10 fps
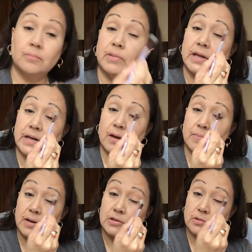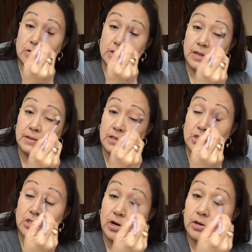blend out better, so there's not that
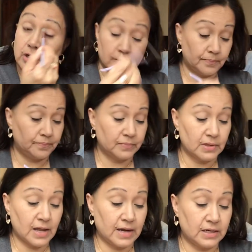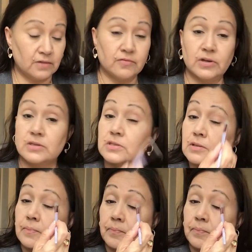stark line difference.